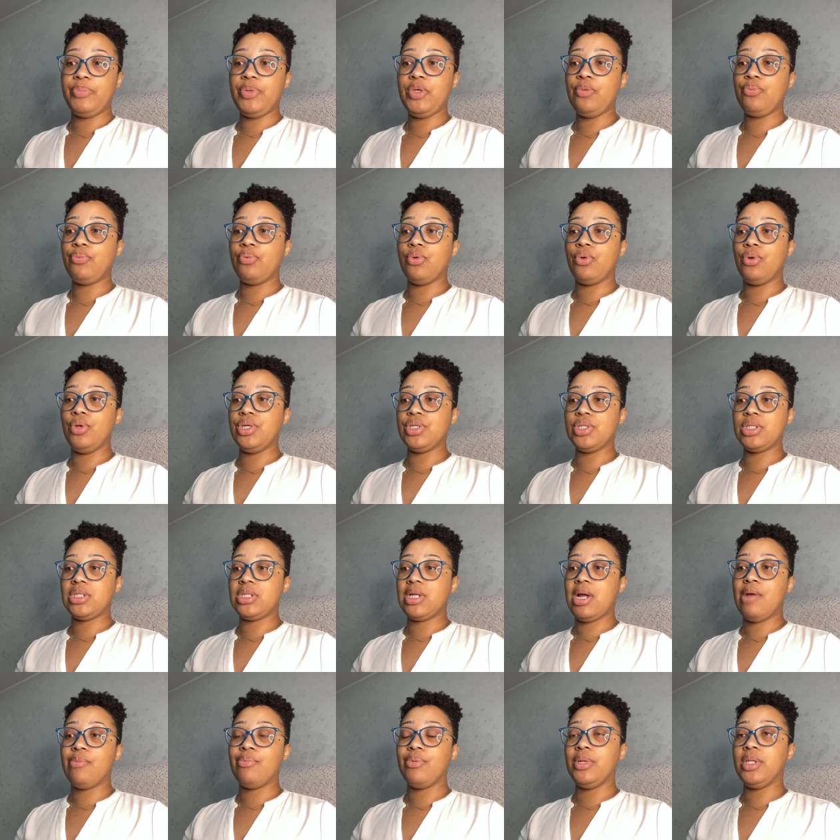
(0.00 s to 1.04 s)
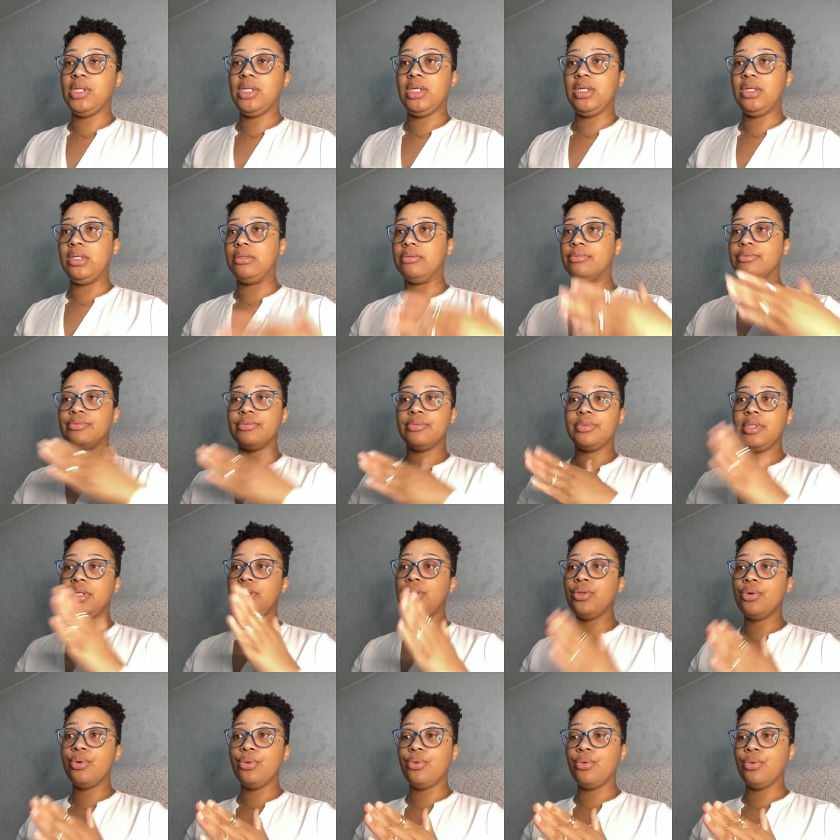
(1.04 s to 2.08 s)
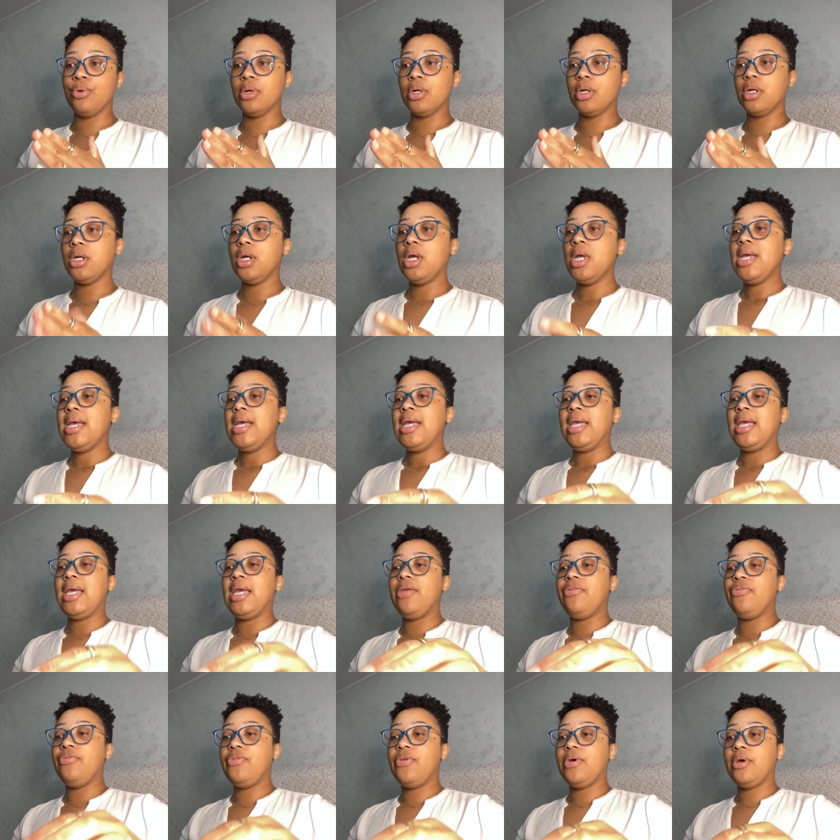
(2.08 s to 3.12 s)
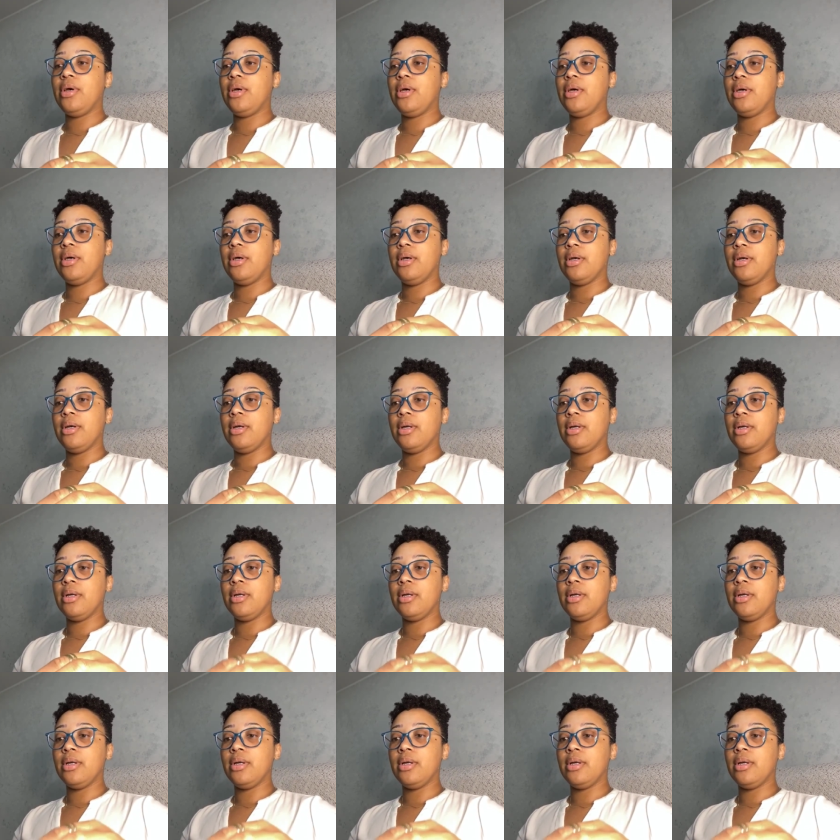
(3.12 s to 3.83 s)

People, it's not really either or. In the